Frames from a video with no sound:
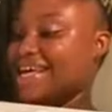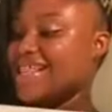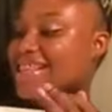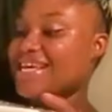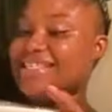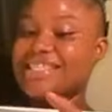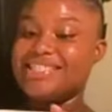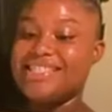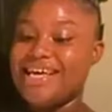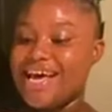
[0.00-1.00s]
This
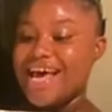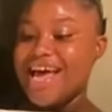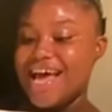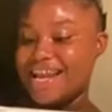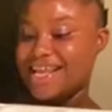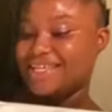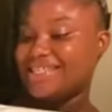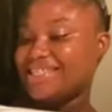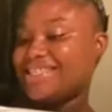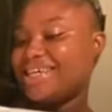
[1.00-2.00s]
is it. This
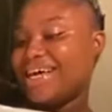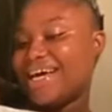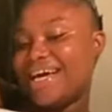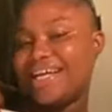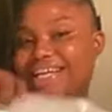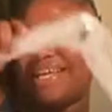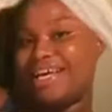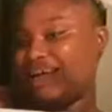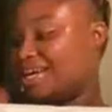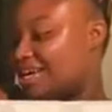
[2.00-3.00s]
is it.
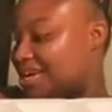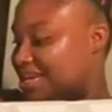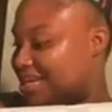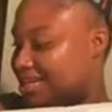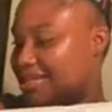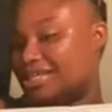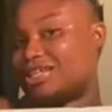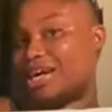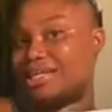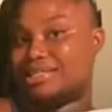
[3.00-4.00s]
These
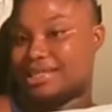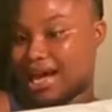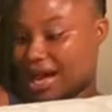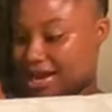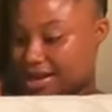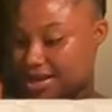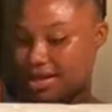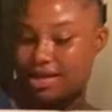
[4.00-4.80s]
are the stand